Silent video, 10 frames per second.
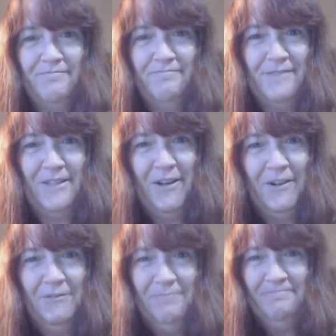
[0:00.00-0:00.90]
So,
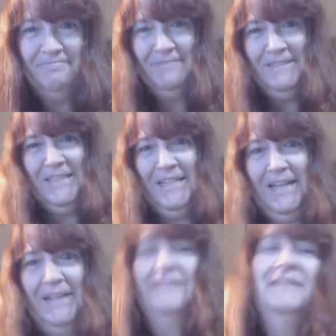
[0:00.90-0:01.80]

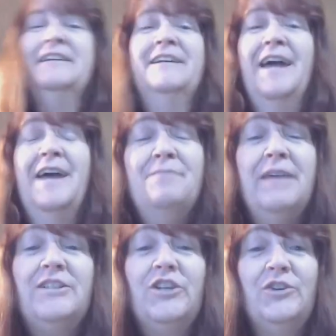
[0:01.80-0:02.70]
yeah. And
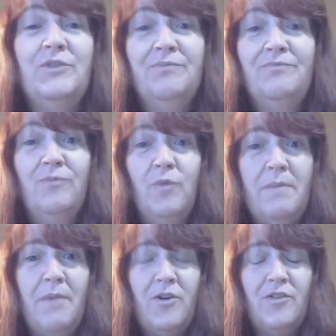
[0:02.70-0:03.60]
me too. We
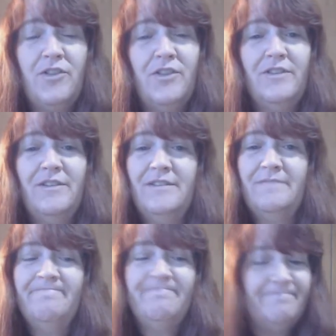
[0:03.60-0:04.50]
both
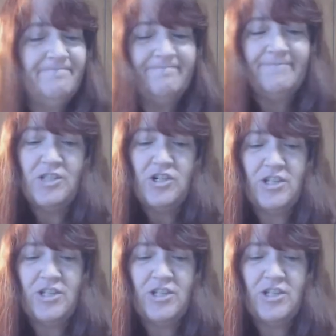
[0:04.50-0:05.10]
learned a